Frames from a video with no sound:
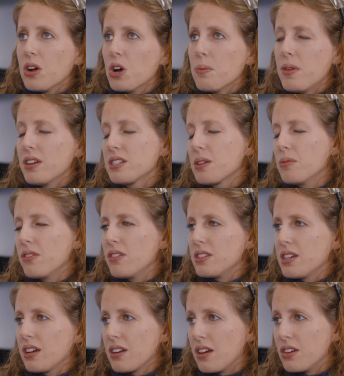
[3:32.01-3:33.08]
I hope that some of the
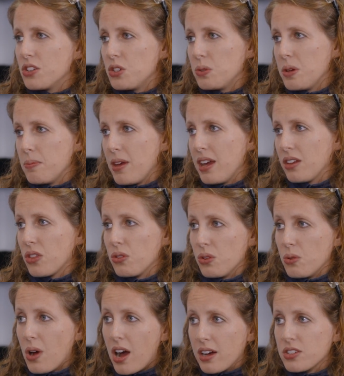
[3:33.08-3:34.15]
technology we make
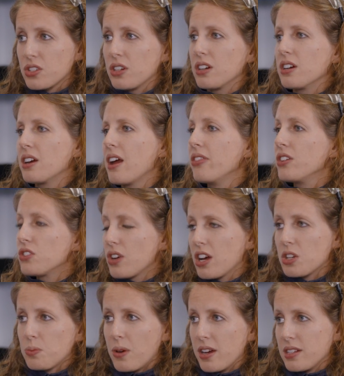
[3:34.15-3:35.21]
through OSCAR and the
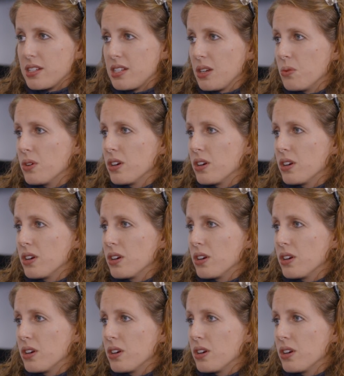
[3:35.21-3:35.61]
trash processing